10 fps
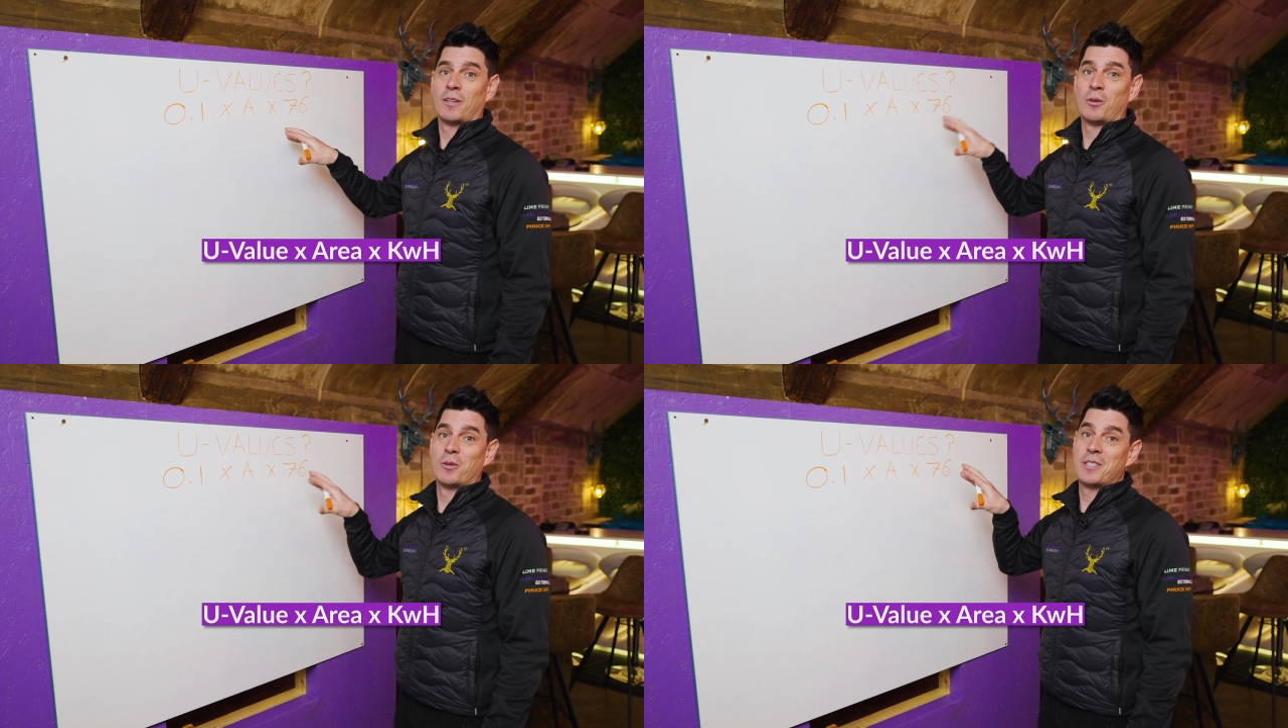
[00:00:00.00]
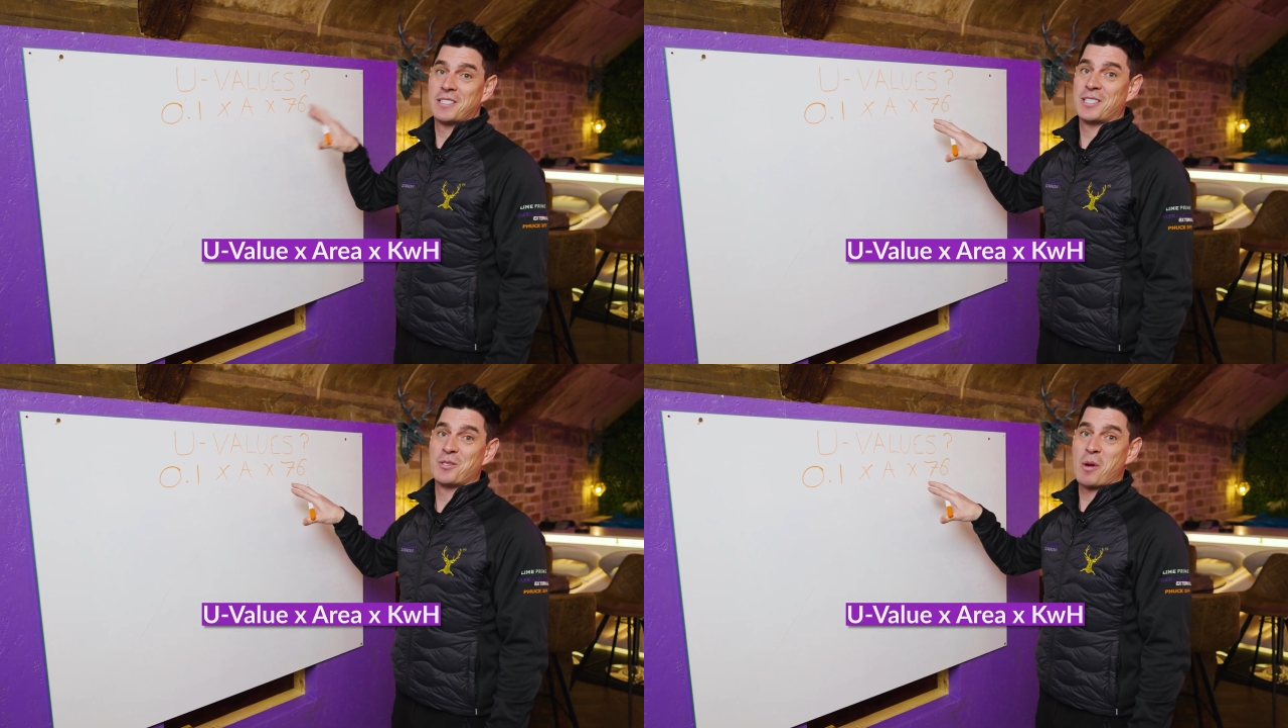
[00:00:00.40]
on
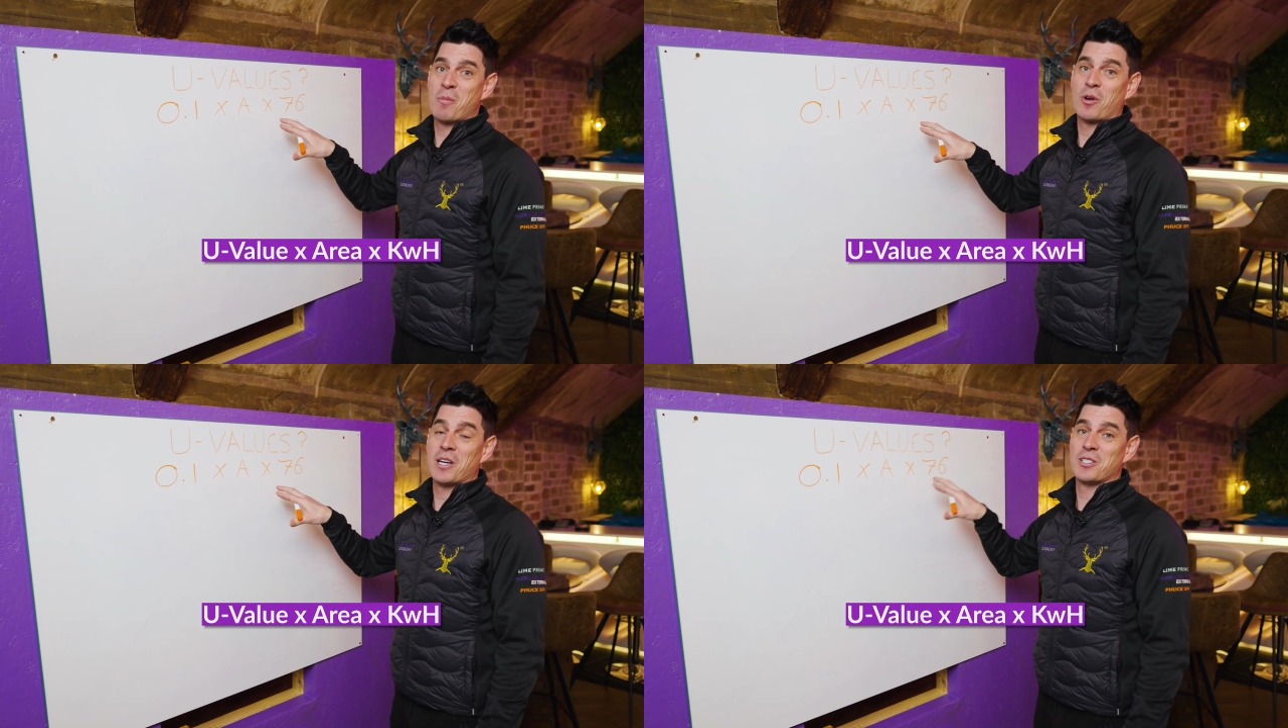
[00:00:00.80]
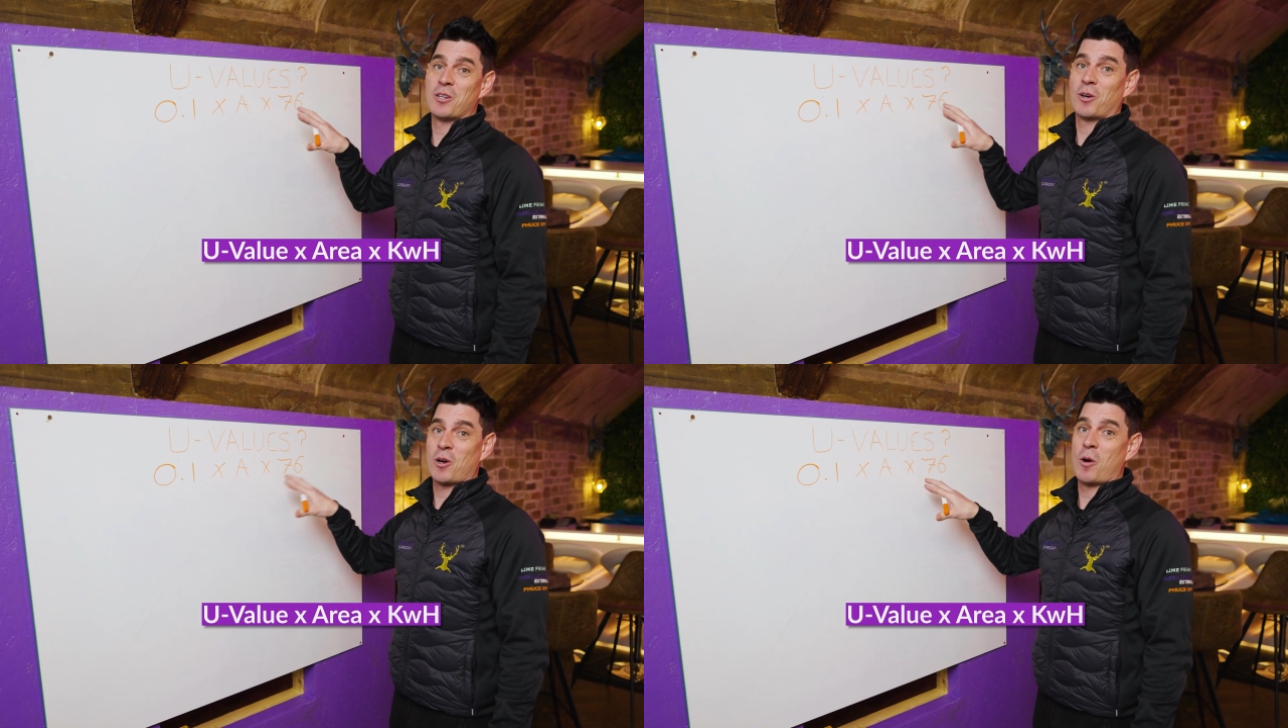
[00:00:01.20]

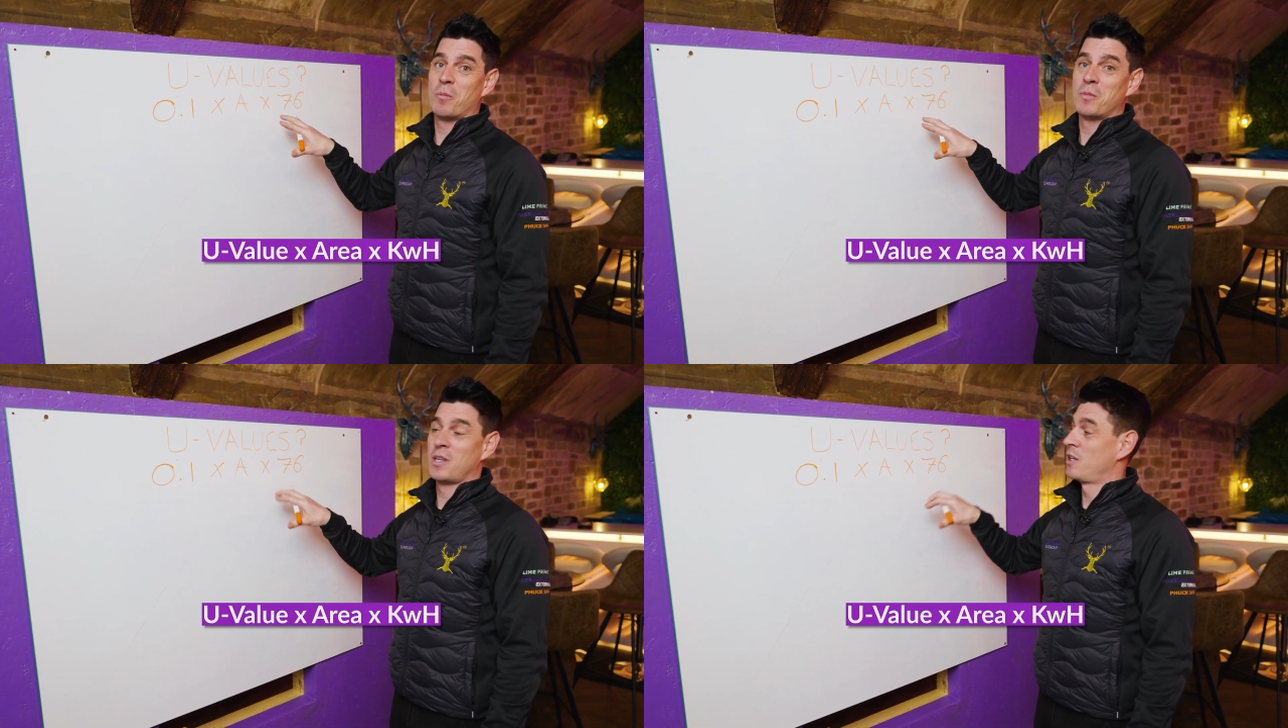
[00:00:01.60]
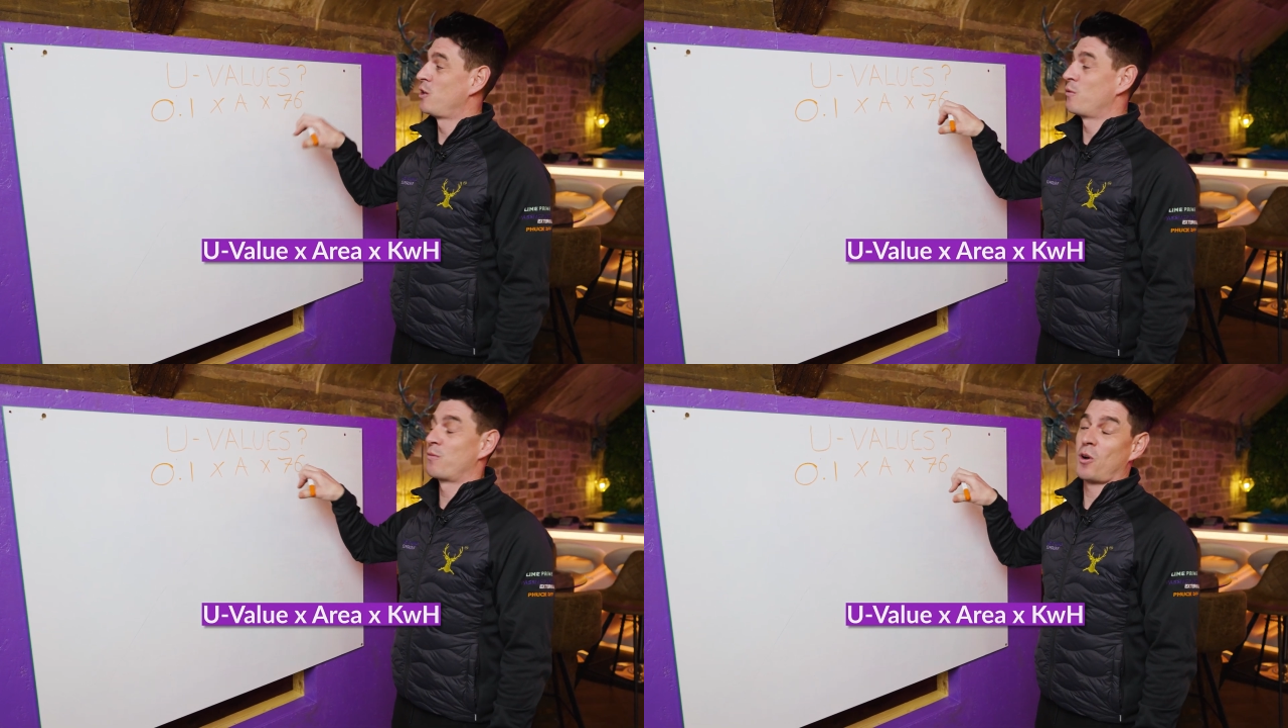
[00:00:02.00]
intelligentmembranes.com,
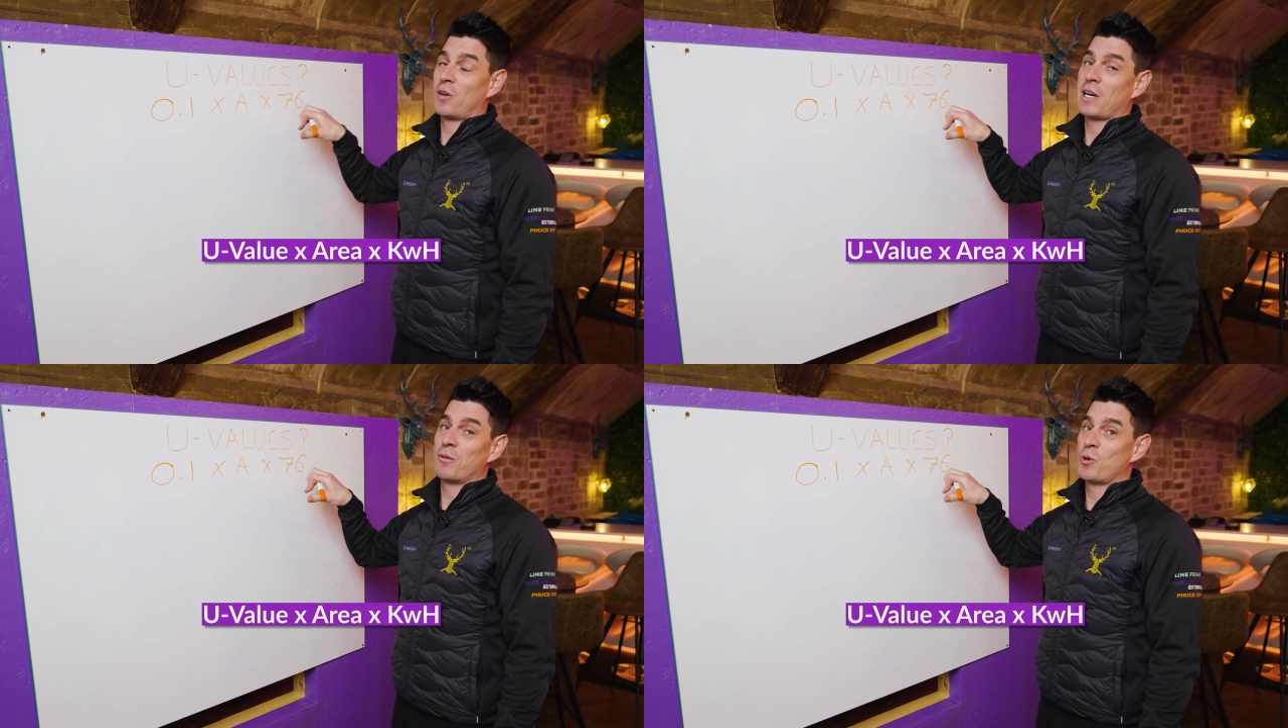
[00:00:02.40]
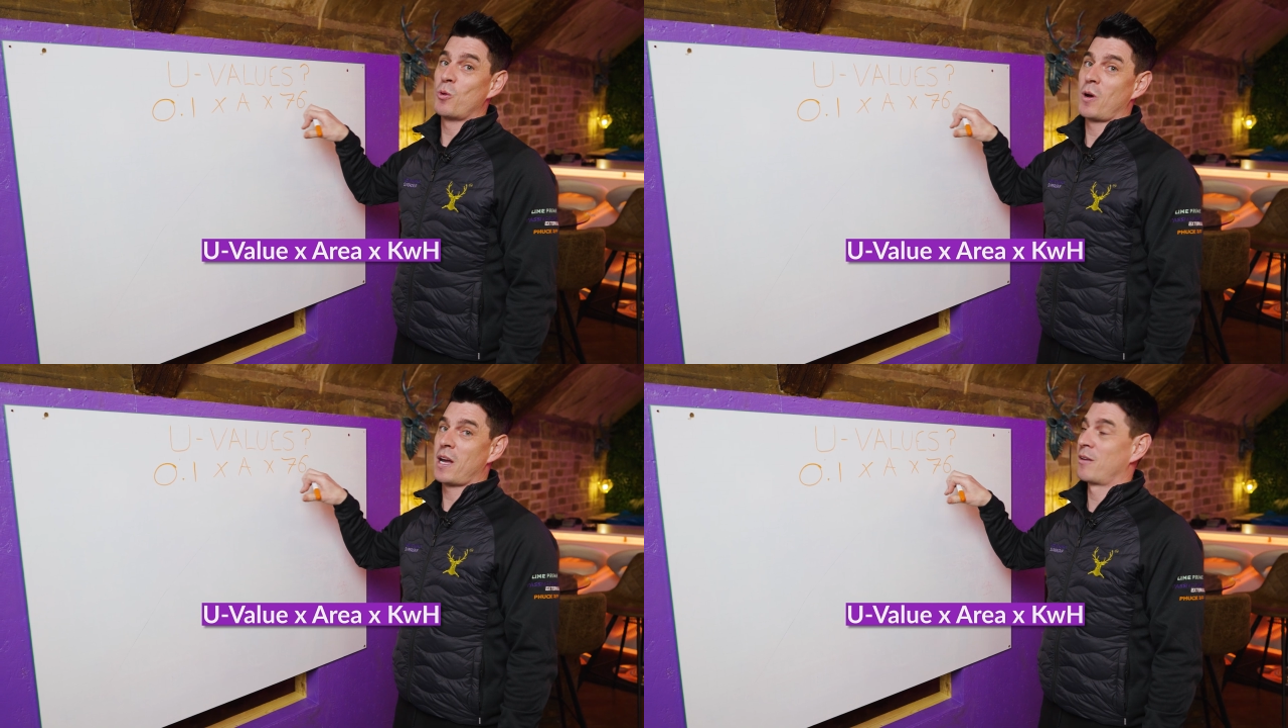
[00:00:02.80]
you can find out
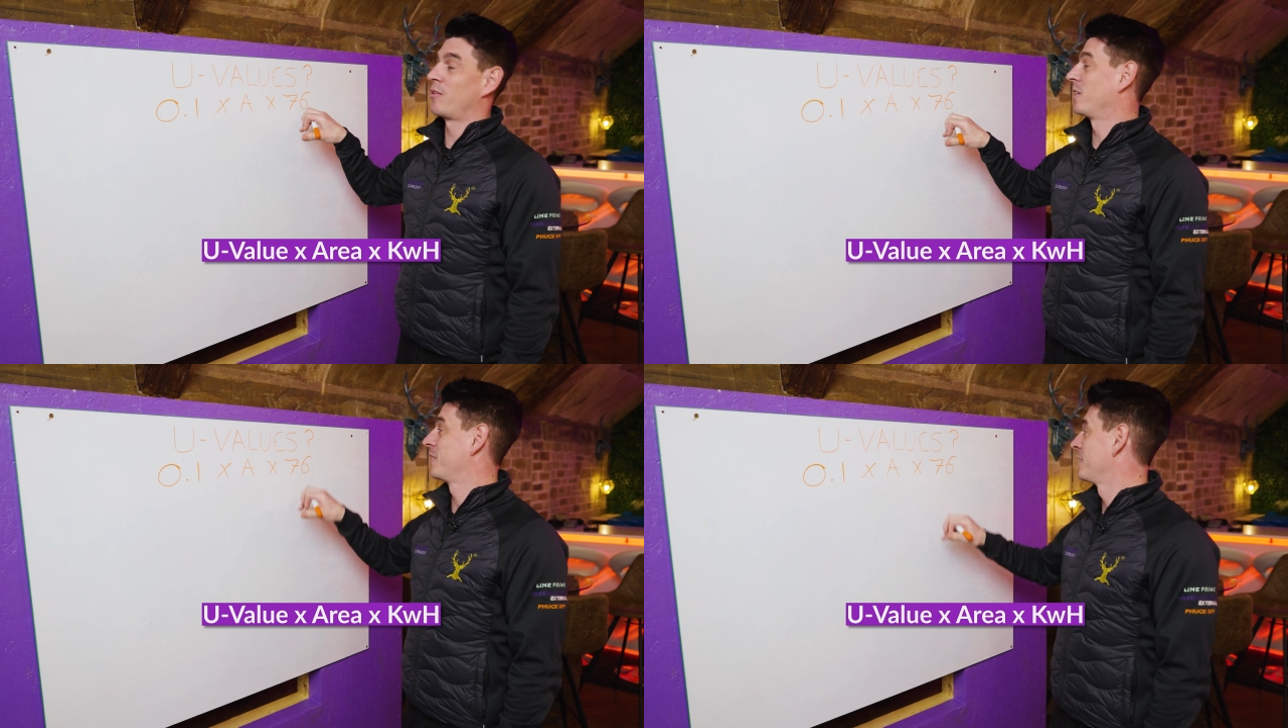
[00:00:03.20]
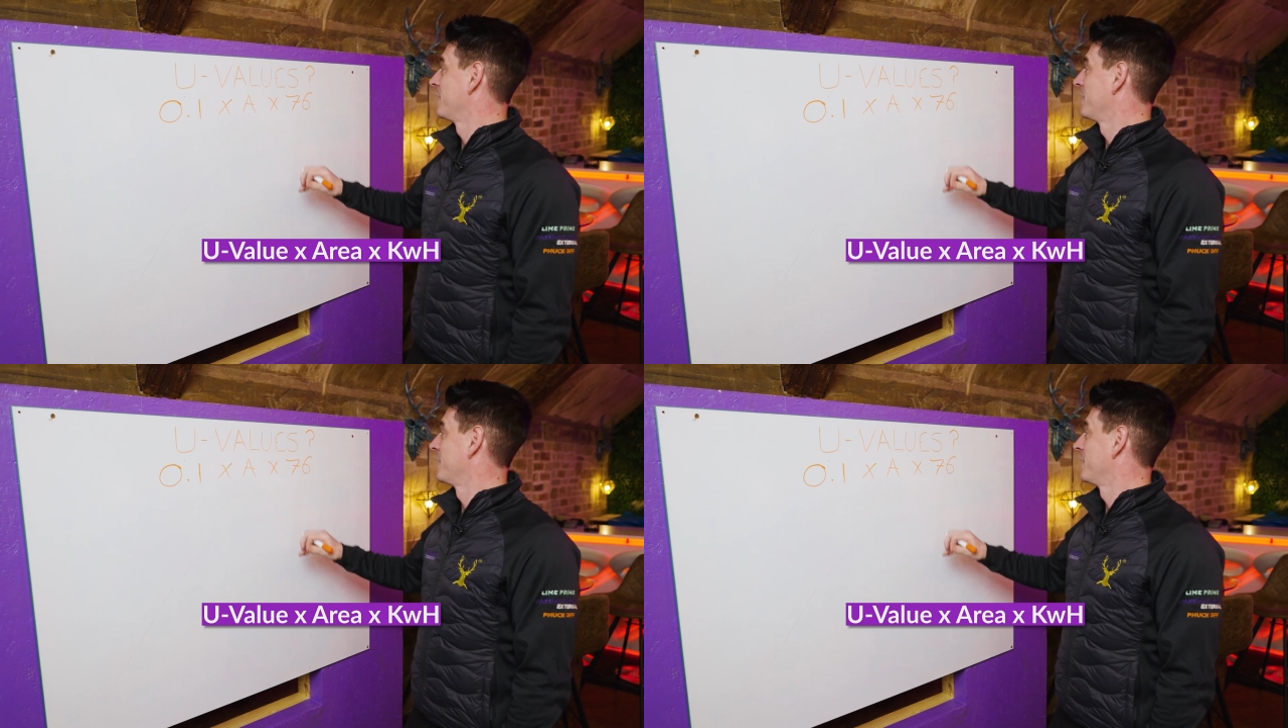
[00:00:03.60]
your area.